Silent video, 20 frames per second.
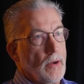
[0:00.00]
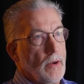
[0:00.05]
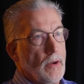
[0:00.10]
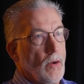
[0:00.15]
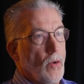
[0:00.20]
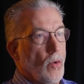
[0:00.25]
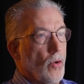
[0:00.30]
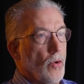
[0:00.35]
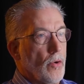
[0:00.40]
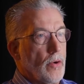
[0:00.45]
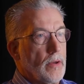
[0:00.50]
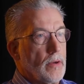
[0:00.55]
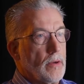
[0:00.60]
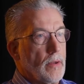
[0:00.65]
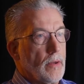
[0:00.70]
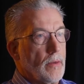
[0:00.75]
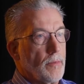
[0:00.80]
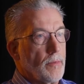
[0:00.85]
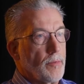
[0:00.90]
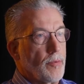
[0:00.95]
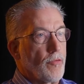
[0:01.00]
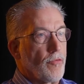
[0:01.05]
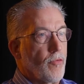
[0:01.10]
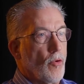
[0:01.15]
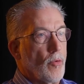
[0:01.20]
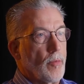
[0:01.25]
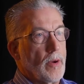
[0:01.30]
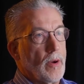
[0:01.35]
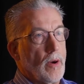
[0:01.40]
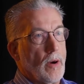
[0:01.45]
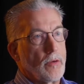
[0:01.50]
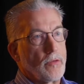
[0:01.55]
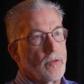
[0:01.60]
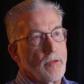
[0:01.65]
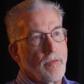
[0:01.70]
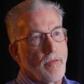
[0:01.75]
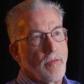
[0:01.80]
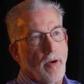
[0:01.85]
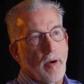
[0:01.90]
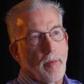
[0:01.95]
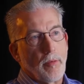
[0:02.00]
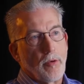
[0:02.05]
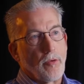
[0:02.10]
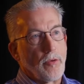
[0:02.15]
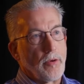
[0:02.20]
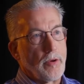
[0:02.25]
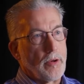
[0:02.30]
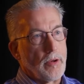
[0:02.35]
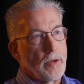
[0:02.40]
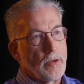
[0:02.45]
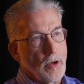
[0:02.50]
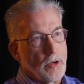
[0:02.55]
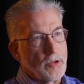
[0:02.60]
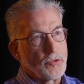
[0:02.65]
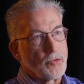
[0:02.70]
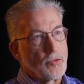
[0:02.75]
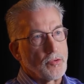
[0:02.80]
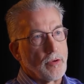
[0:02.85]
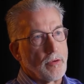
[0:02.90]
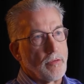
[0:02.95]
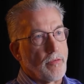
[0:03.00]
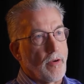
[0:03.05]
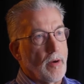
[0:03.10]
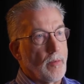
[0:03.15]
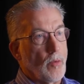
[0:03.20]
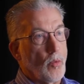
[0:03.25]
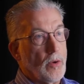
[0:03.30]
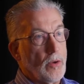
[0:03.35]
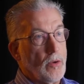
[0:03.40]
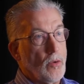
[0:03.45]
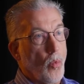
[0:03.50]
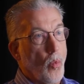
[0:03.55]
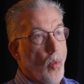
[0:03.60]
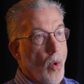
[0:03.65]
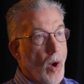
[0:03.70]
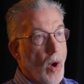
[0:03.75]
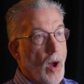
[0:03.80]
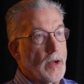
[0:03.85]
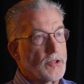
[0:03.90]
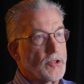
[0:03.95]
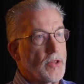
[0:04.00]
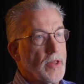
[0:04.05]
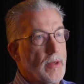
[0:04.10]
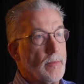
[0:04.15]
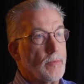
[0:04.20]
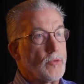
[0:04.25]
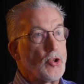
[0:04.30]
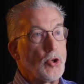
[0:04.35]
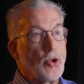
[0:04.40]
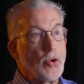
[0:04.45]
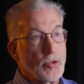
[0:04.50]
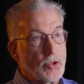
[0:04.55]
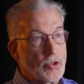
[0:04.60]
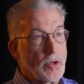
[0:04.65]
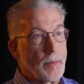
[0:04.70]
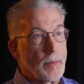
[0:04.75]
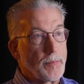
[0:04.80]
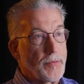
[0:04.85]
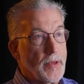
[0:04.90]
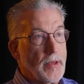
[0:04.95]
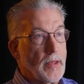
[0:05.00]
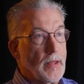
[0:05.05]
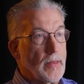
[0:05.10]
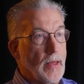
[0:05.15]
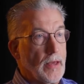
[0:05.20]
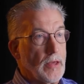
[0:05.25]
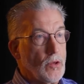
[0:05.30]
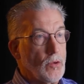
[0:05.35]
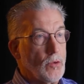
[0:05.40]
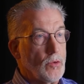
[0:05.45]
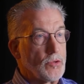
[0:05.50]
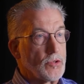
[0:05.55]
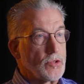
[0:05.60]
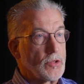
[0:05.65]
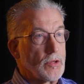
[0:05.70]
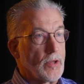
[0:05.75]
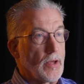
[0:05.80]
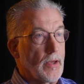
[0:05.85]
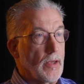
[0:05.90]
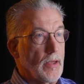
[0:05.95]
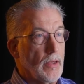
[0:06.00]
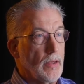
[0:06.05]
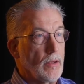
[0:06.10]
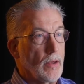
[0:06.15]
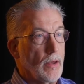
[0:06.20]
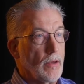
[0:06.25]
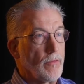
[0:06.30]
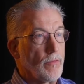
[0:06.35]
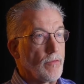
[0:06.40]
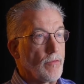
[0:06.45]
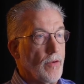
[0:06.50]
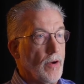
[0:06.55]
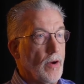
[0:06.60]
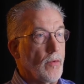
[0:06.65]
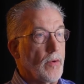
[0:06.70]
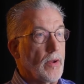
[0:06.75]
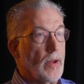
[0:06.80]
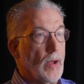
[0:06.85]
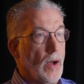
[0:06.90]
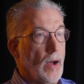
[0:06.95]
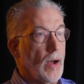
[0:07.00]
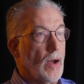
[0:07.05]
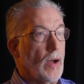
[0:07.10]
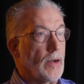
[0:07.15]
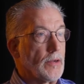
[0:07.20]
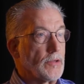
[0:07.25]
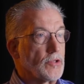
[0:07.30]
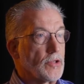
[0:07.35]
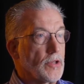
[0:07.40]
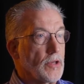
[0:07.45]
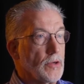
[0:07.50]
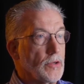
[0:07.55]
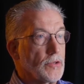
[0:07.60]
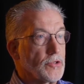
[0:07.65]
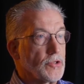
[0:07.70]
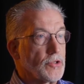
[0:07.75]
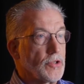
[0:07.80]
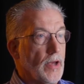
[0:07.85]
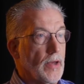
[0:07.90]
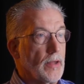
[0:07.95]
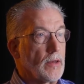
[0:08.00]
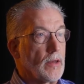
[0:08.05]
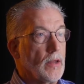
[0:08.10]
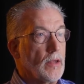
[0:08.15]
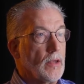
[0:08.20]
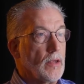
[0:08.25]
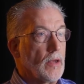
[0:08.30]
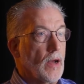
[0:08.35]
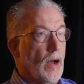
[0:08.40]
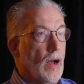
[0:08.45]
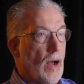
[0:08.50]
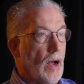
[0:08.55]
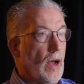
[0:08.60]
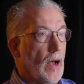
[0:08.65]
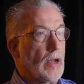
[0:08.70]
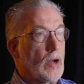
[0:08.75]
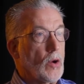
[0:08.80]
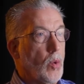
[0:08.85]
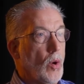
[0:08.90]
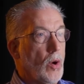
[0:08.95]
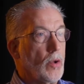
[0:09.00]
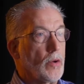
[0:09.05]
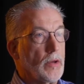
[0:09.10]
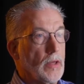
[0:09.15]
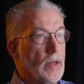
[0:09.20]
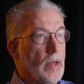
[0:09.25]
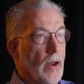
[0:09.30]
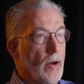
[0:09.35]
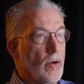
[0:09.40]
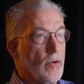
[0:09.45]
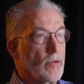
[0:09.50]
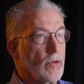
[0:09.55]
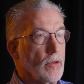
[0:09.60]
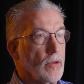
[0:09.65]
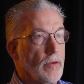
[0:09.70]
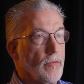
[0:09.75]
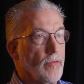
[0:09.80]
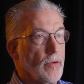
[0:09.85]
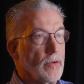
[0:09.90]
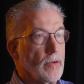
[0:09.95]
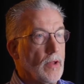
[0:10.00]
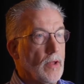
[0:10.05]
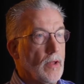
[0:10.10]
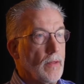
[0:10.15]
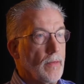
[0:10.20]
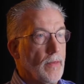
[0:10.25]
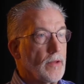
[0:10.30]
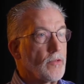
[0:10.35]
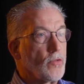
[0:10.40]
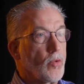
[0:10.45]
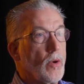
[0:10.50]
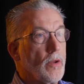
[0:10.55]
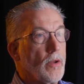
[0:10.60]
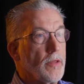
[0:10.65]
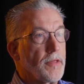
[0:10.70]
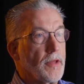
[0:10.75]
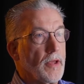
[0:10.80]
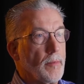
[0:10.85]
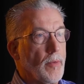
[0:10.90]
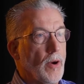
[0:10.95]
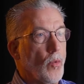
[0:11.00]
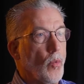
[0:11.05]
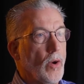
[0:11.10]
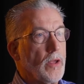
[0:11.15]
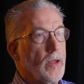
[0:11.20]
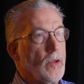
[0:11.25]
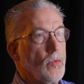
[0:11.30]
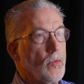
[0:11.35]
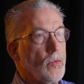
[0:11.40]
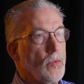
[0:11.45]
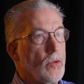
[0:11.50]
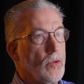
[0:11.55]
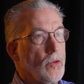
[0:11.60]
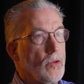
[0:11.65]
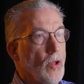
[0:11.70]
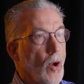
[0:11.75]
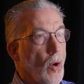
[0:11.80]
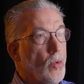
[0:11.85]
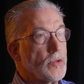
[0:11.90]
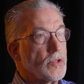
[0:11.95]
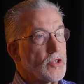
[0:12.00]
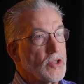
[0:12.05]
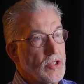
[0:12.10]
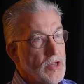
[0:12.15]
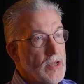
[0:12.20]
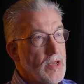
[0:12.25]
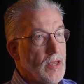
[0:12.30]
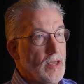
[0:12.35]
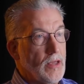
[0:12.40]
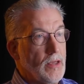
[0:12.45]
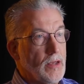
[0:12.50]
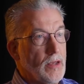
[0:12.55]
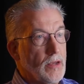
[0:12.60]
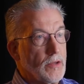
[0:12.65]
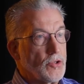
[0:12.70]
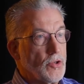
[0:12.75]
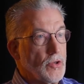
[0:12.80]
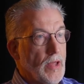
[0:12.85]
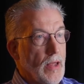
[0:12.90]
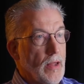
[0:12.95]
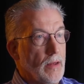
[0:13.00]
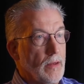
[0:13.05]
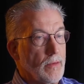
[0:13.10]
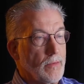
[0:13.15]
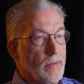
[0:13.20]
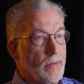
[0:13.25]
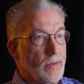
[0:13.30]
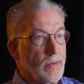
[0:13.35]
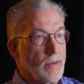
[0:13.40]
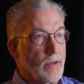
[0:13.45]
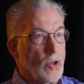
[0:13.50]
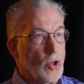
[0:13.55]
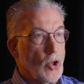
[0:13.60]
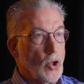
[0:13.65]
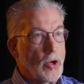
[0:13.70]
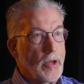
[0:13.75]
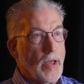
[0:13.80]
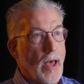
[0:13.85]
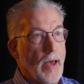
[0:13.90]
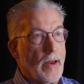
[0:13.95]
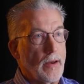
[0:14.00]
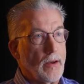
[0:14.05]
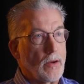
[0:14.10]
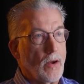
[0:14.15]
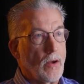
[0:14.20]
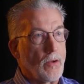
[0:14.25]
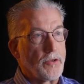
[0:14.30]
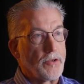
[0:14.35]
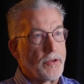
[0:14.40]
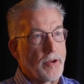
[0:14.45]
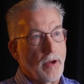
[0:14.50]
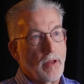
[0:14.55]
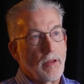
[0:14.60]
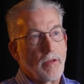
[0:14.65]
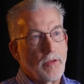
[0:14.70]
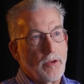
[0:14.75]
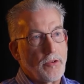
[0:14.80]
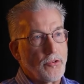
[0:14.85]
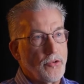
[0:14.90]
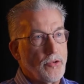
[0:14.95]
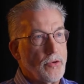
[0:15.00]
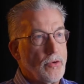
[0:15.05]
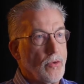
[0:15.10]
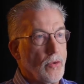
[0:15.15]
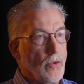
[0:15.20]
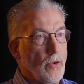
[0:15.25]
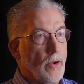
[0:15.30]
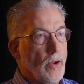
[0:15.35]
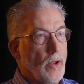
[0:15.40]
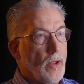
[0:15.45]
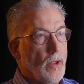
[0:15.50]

or in a performing arts environment or in an industrial environment, when you watch them do something and they use a very high skill set, high quality care delivered, that's one thing. But what you don't see, because you can't look at it on television or